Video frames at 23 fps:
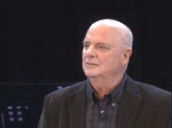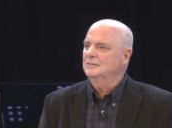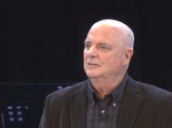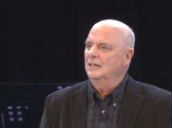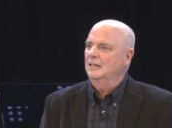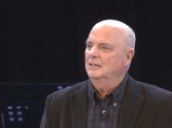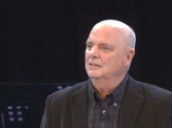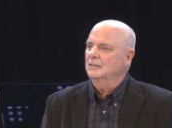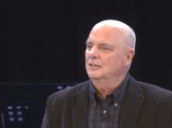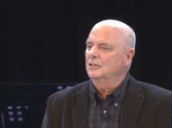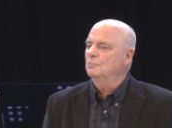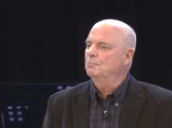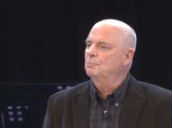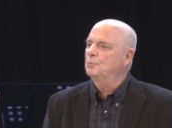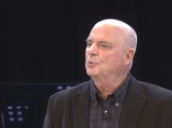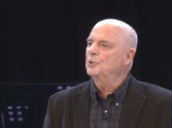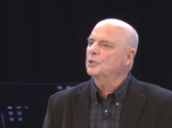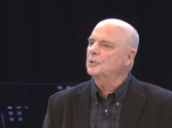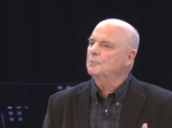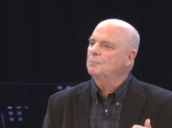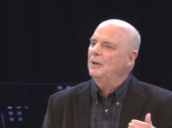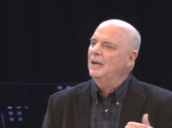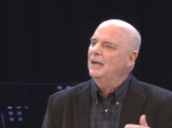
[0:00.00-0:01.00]
a, a, a, little
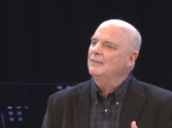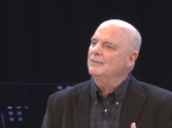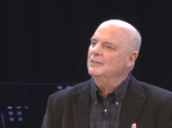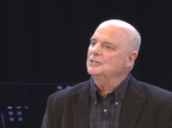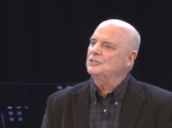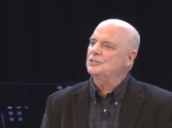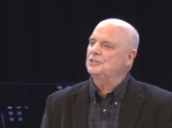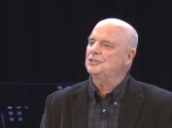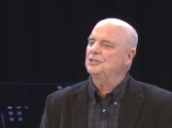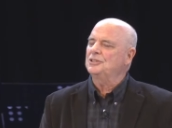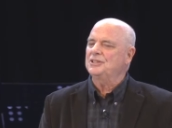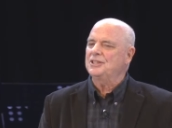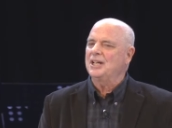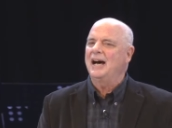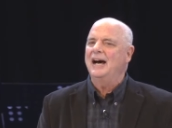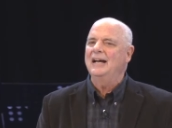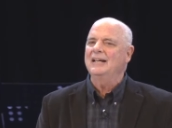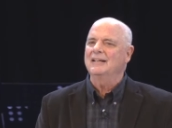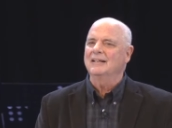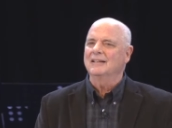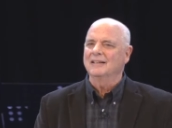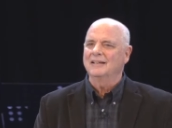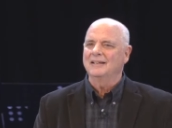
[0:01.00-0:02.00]
book by this
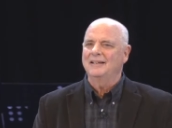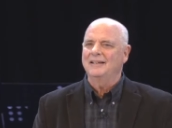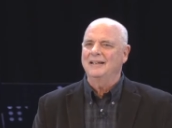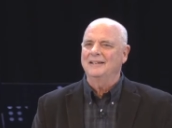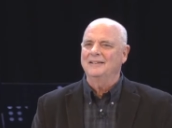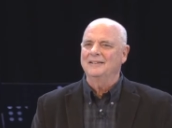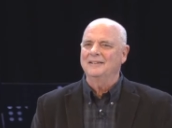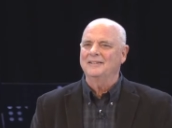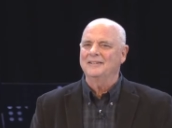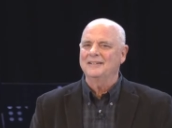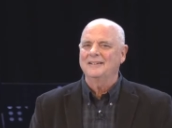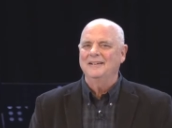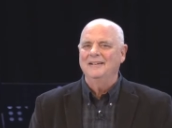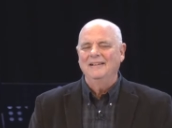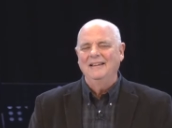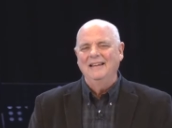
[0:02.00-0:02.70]
title and,